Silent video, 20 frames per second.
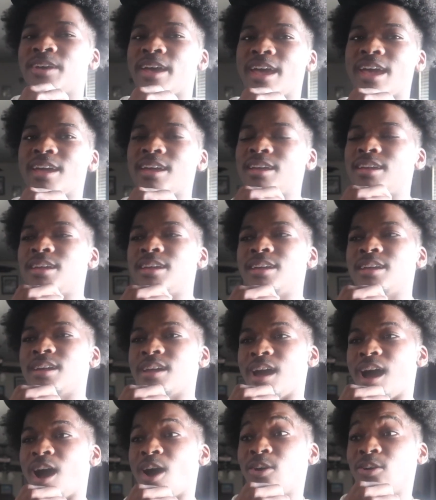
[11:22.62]
that.
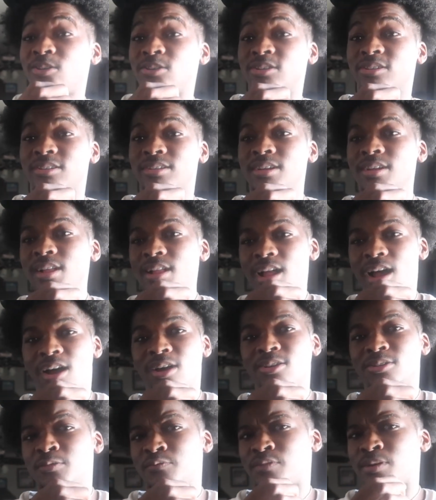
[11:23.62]
I don't know if
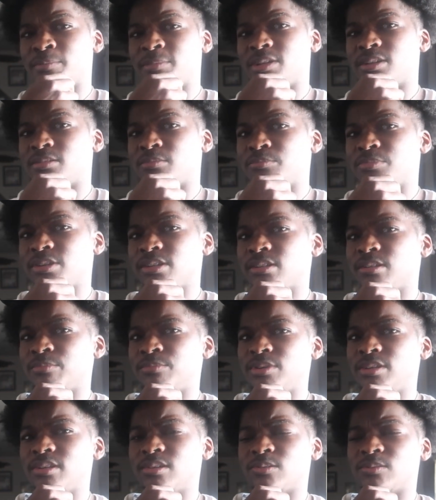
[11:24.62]
I'm gonna let him pick the
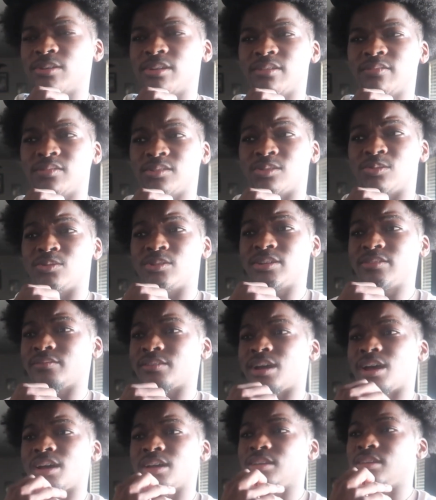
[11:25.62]
beat or
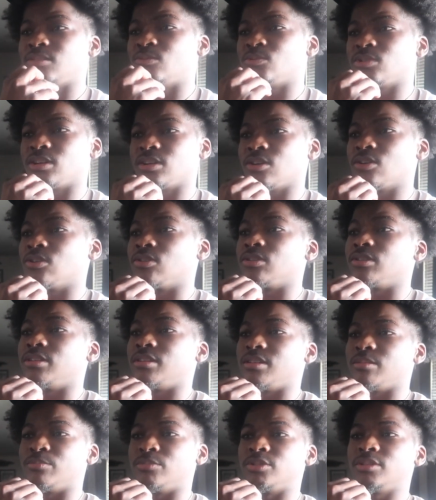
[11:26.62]
whatever, how he wanna go on
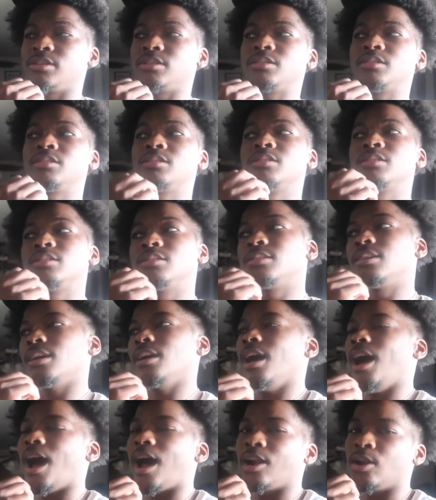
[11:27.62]
it, but
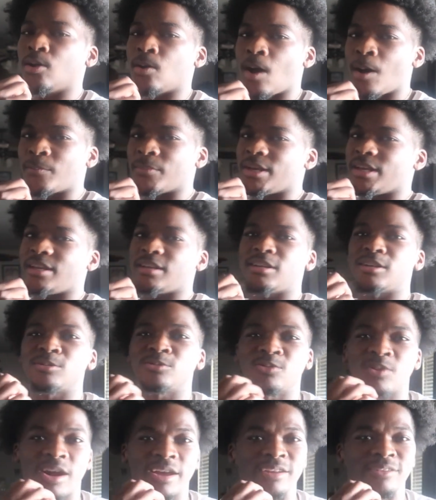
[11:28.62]
I know I'm gonna end
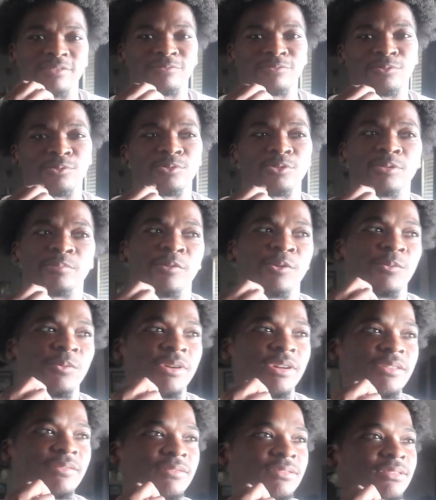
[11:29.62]
up writing for him or
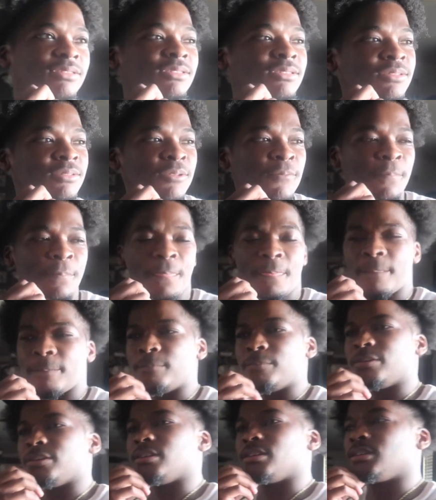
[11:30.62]
whatever.
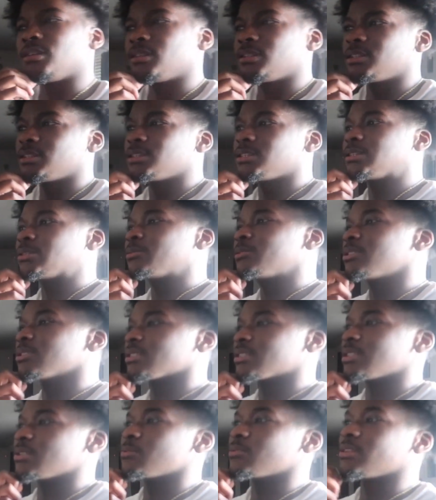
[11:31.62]
But we're gonna
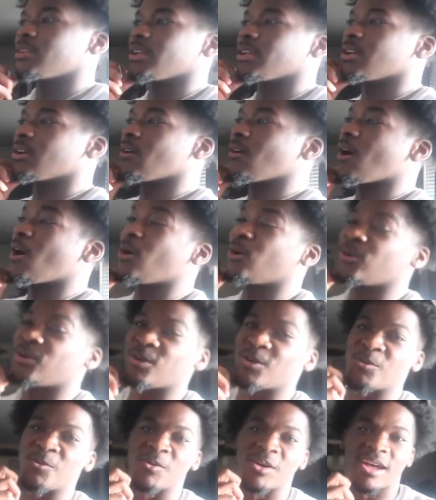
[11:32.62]
see where that go. I don't
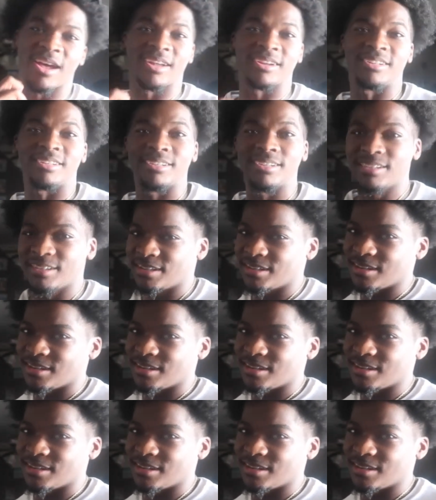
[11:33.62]
know what kind of